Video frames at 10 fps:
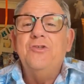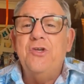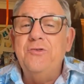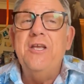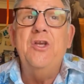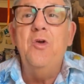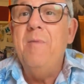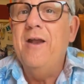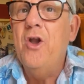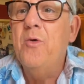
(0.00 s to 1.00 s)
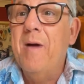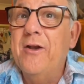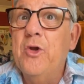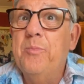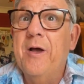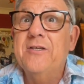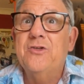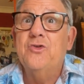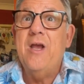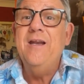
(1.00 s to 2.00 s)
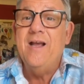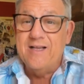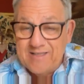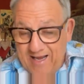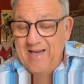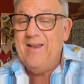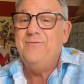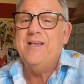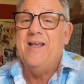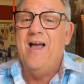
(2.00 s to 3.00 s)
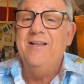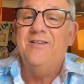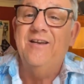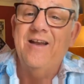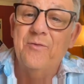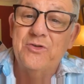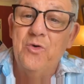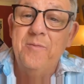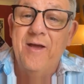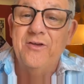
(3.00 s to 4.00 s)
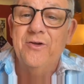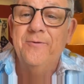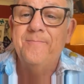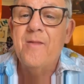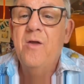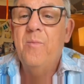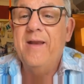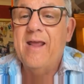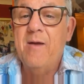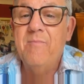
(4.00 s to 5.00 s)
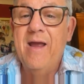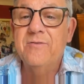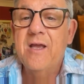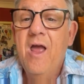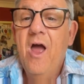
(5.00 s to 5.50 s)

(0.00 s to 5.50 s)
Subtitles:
Judy, you might know my new personal trainer because he lives in Kyneton. I was talking about you when he came round.